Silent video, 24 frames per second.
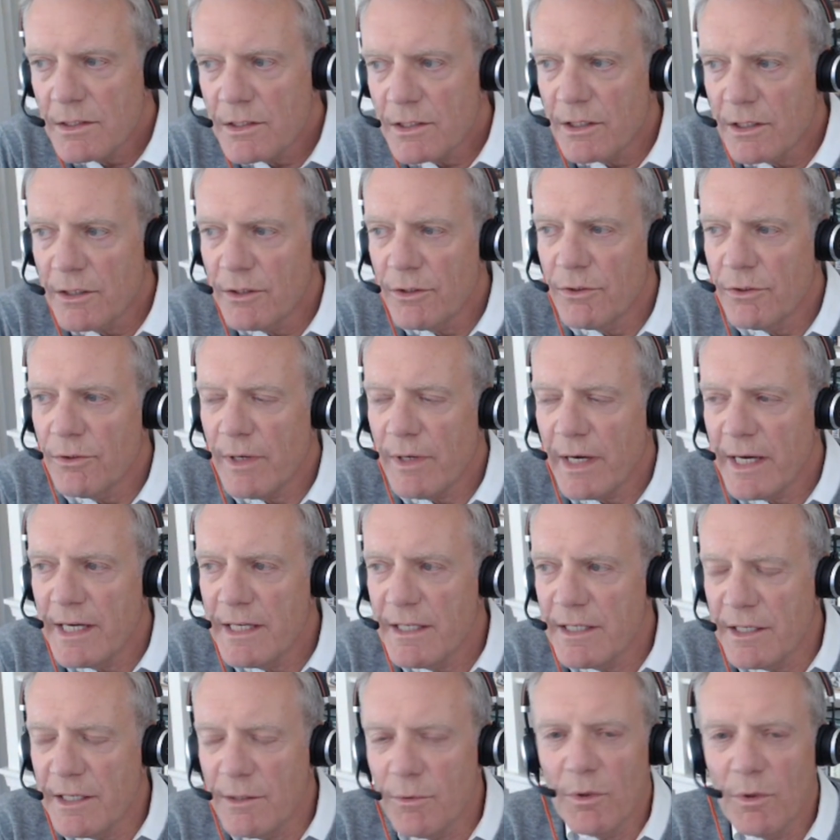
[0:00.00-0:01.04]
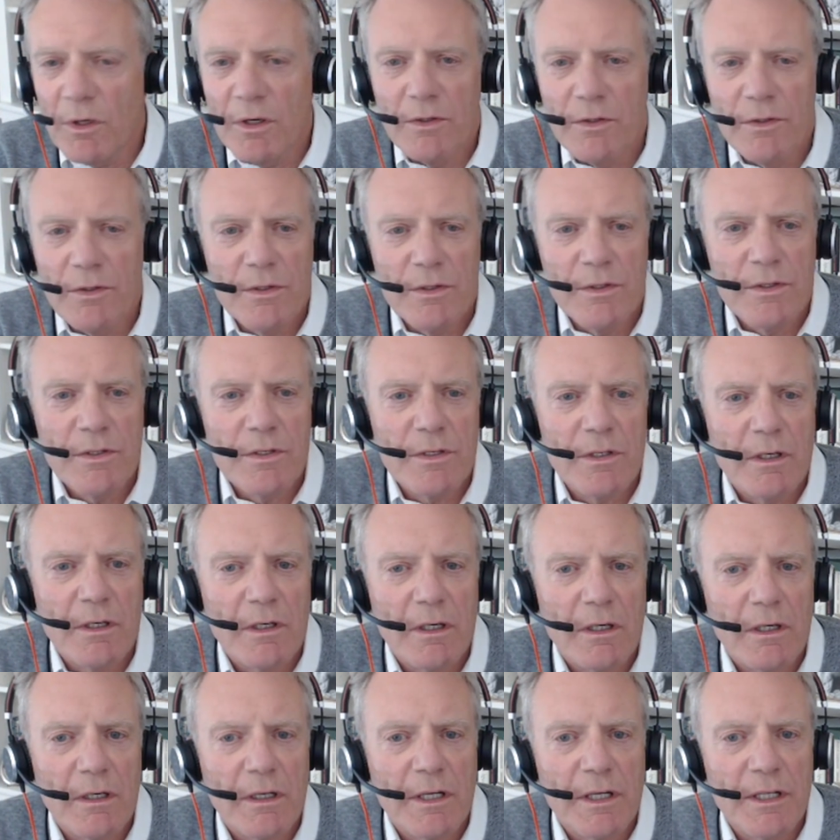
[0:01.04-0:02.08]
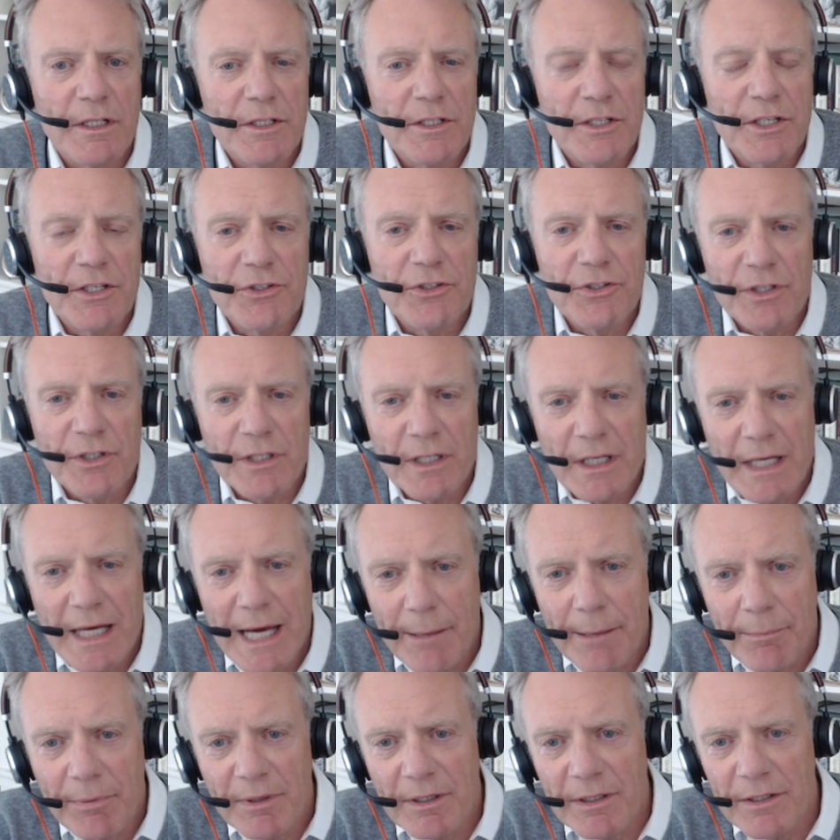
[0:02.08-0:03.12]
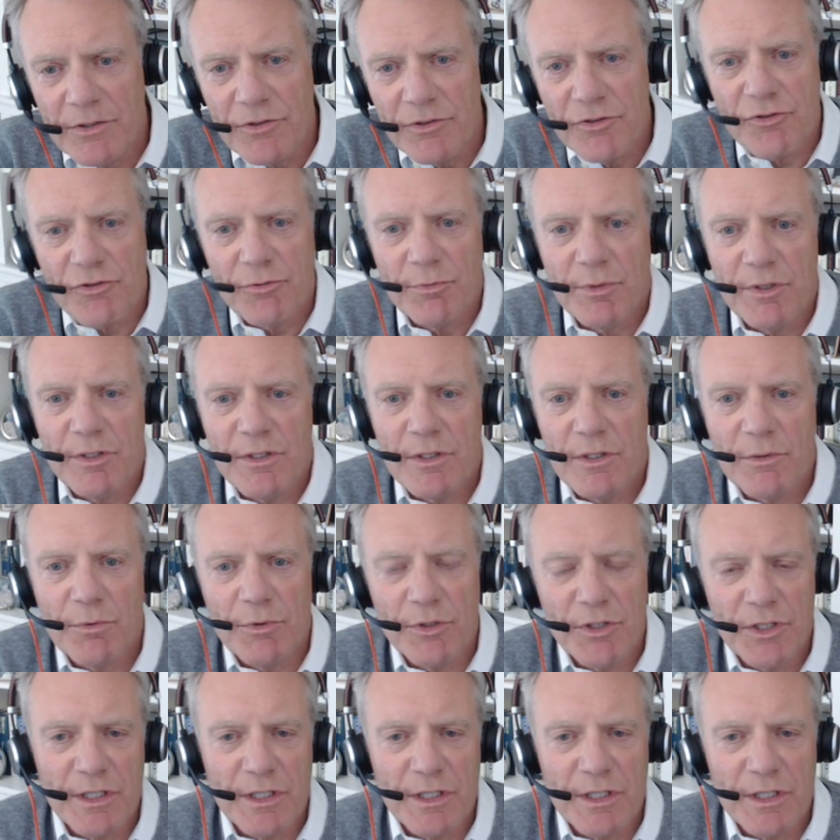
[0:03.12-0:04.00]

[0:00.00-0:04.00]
So AT1s are contingent capital instruments,